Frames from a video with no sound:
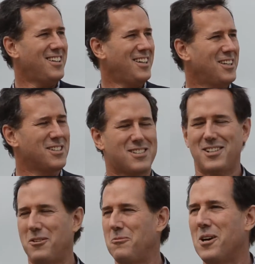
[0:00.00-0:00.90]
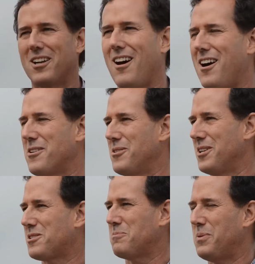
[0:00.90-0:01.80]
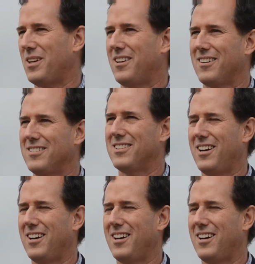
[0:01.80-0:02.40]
It is what an honor it is to be here,